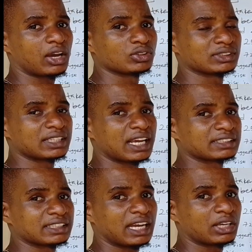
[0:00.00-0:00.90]

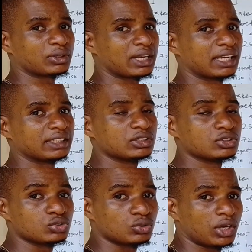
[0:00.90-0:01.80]
oxidized iodide
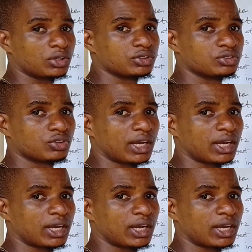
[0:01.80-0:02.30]
to iodine,